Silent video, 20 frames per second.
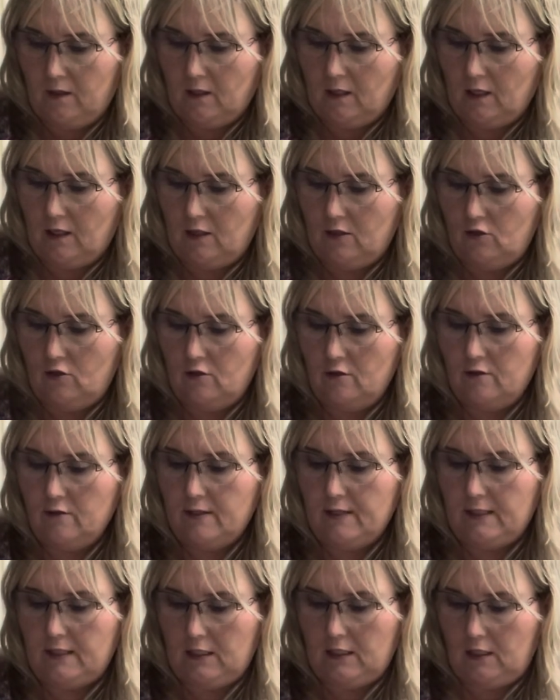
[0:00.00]
can you
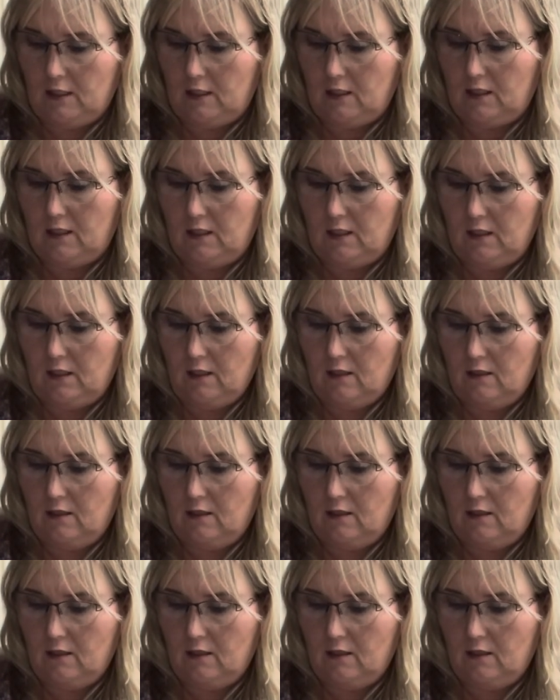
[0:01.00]
see